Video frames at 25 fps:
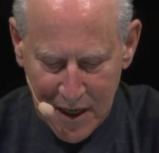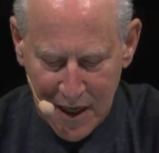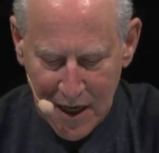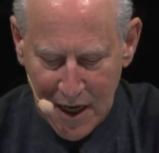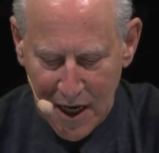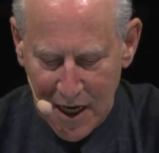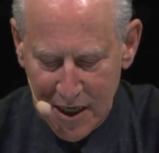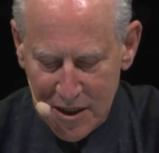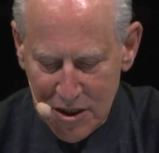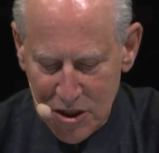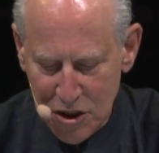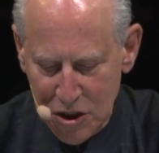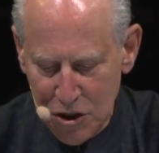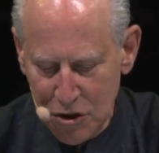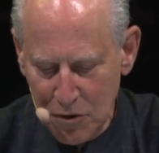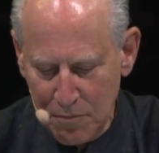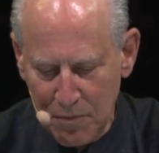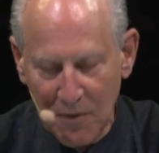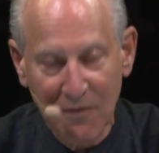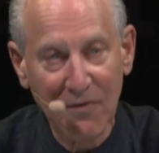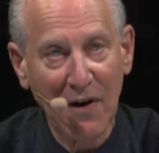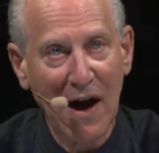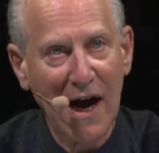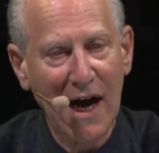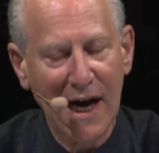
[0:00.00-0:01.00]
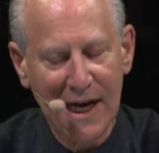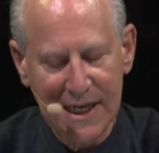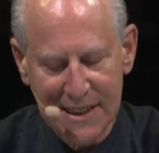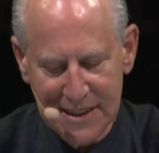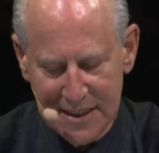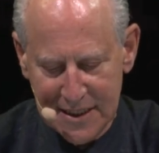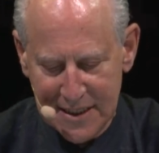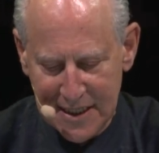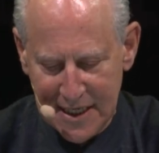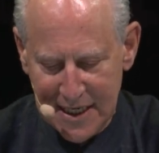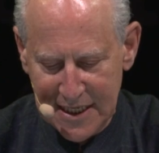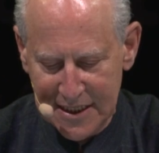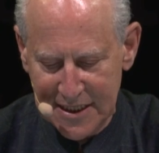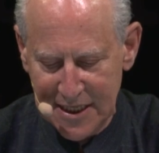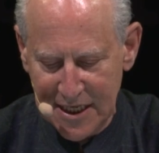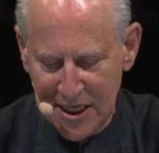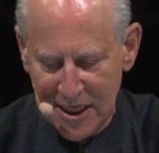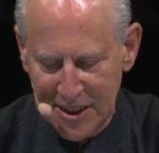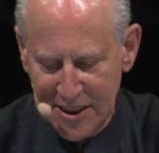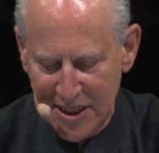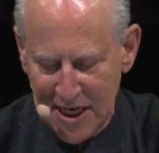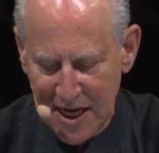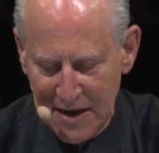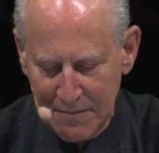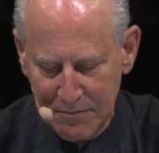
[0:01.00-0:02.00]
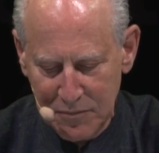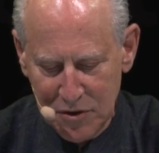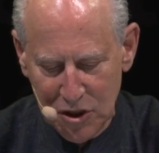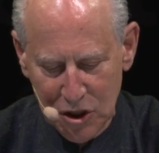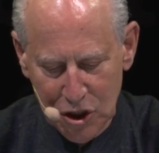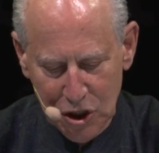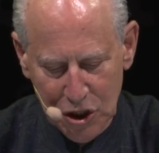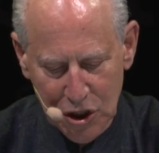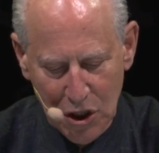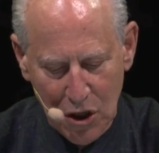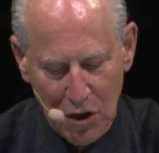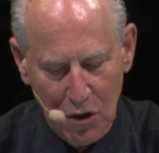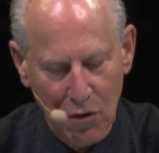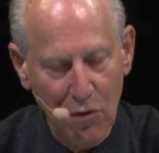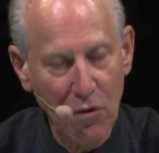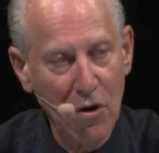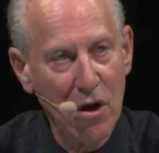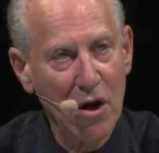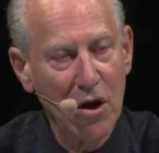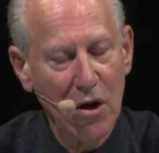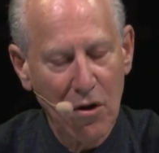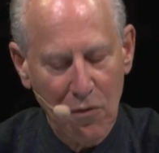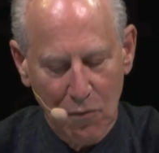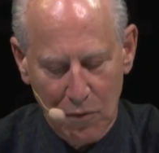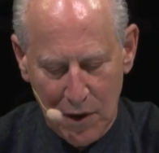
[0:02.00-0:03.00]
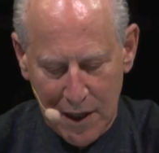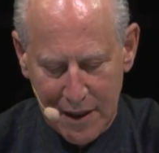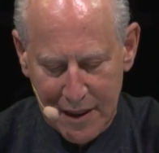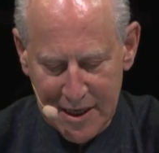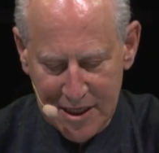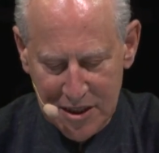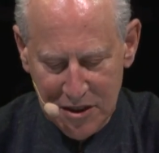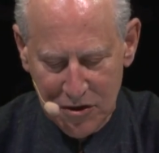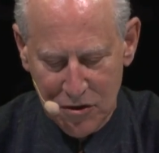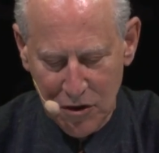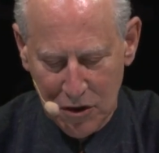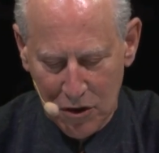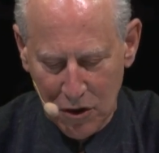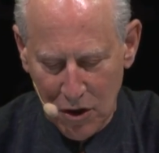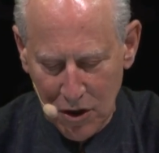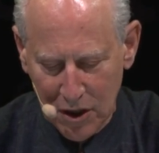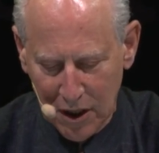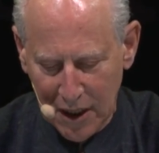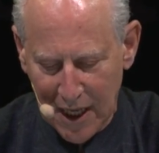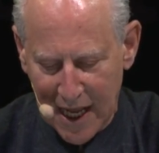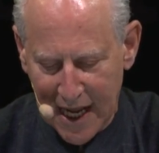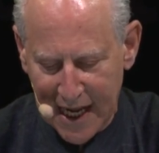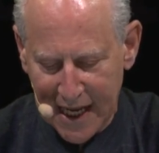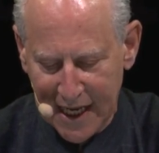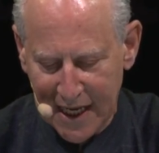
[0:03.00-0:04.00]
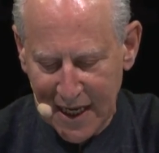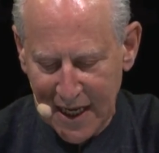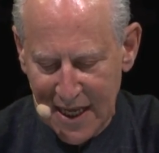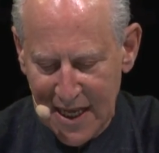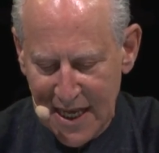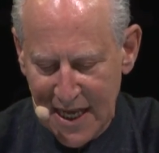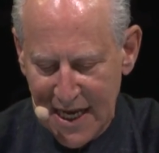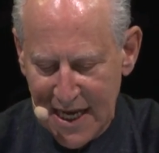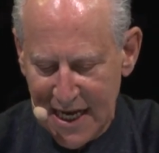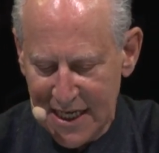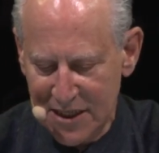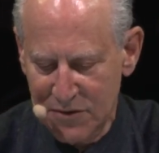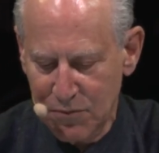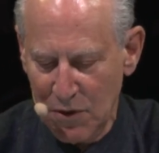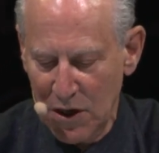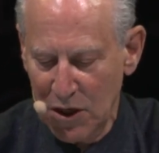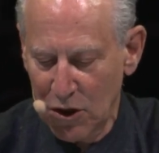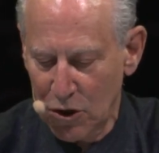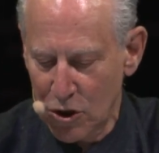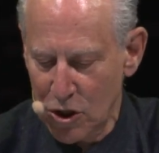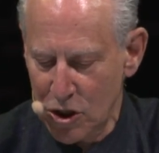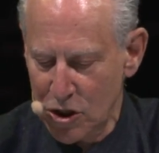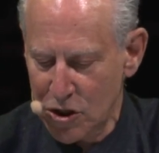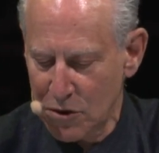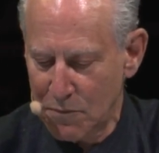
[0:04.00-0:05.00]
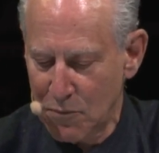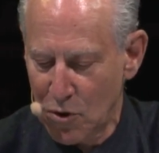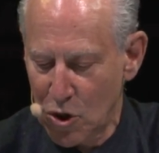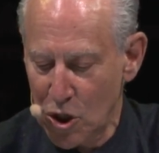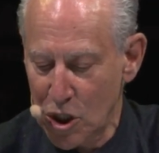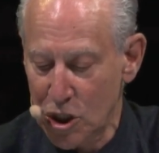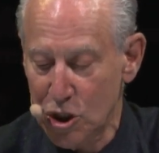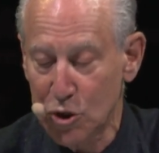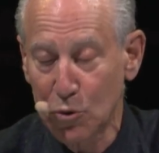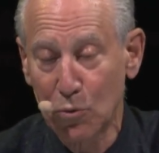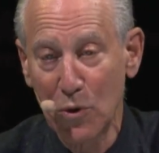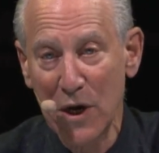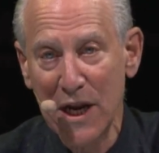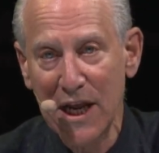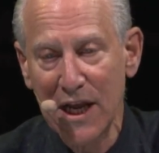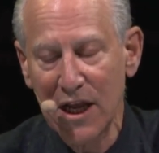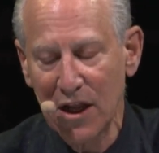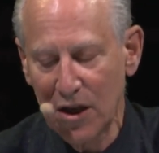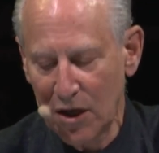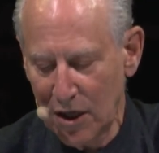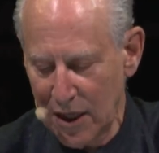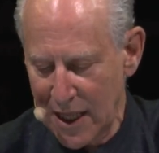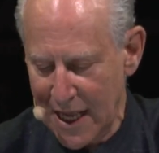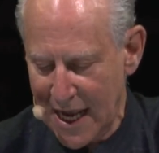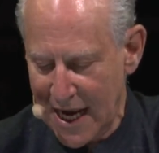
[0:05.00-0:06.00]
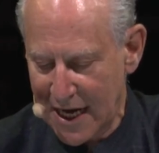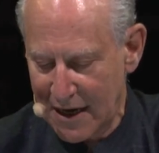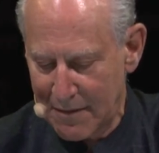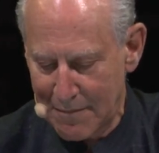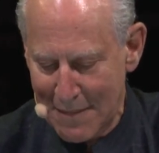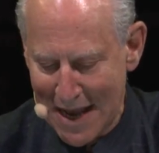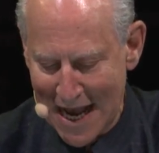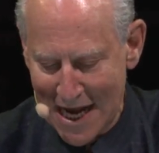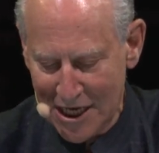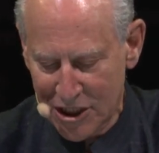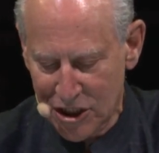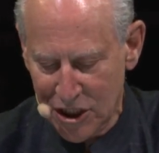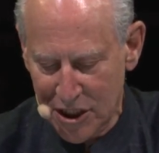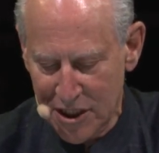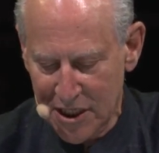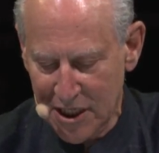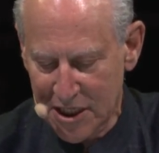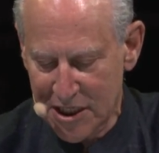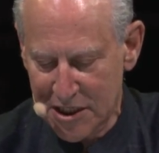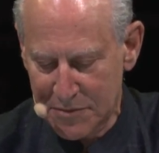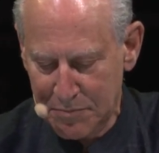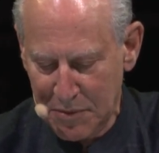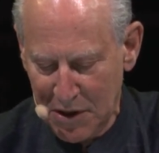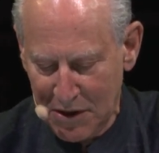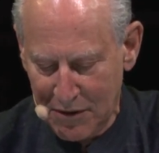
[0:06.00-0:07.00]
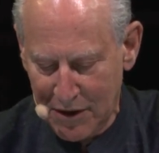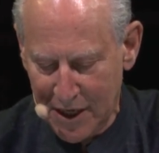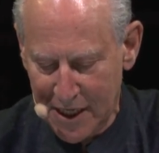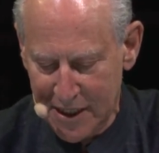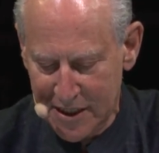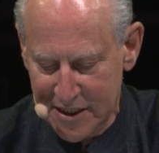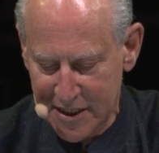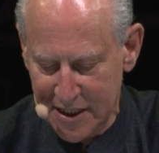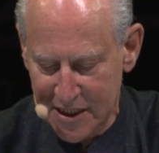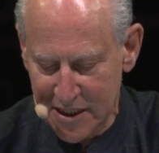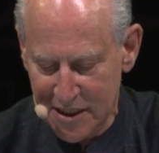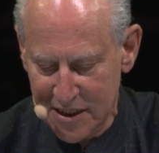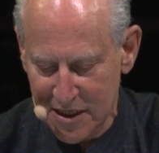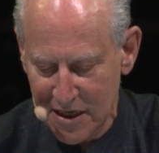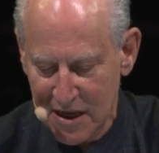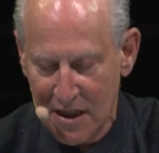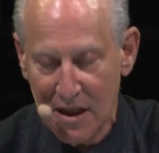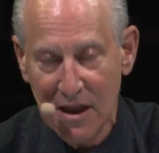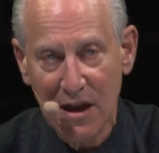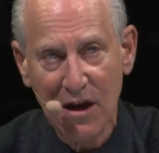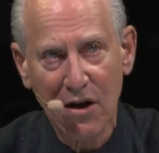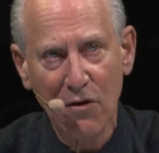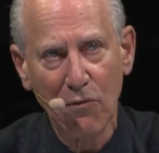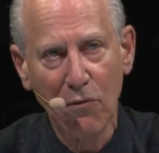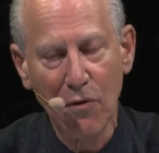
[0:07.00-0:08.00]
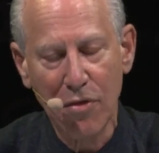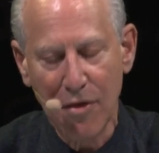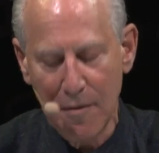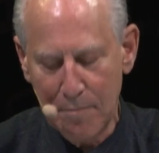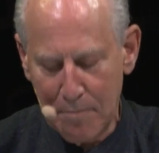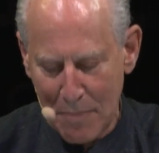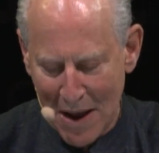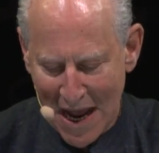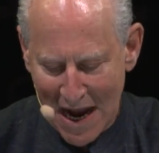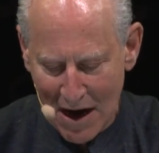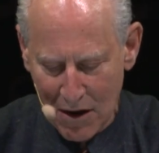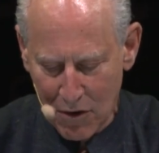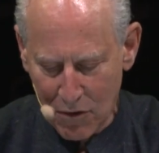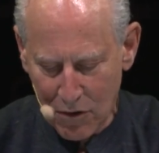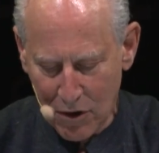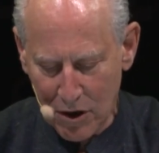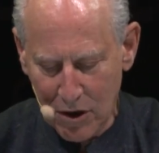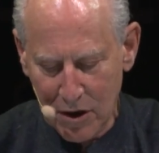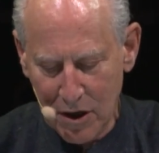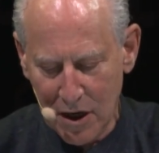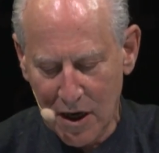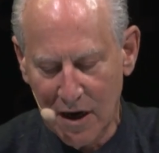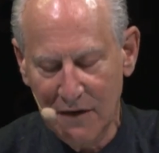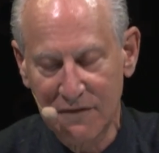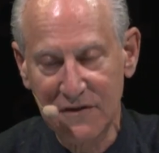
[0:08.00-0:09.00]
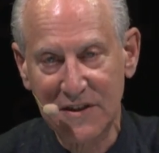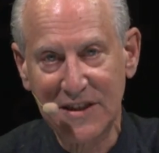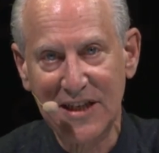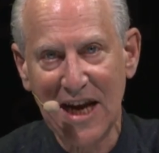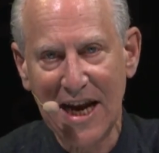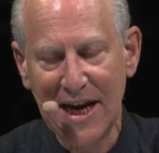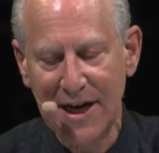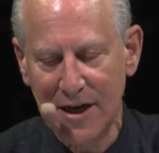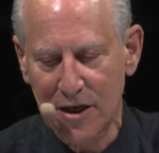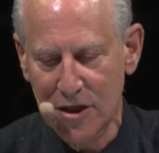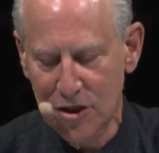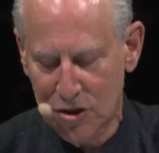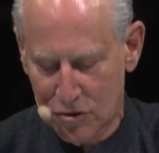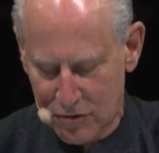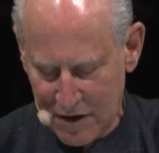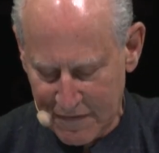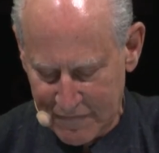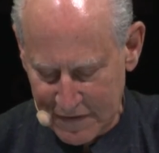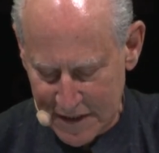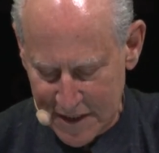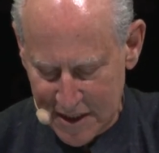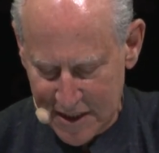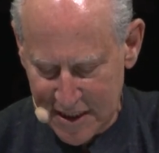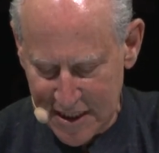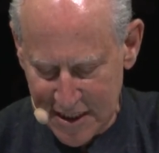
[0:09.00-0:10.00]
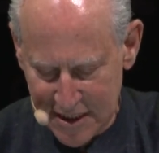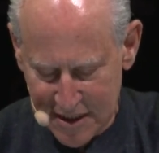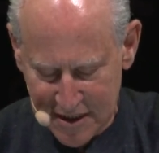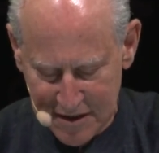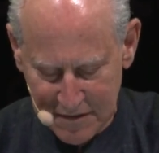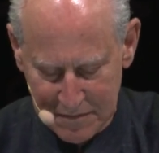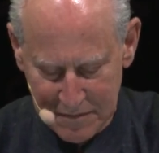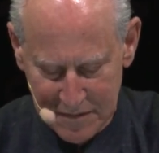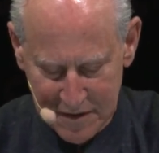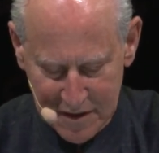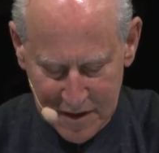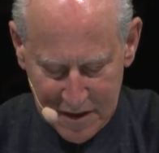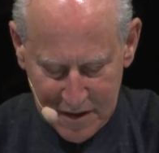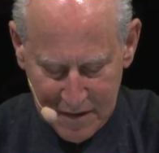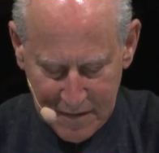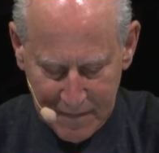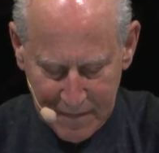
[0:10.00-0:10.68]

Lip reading: Unsupervised is an attempt to show what this could look like as we learn to merge real and imagined experiences with the power of data-driven systems.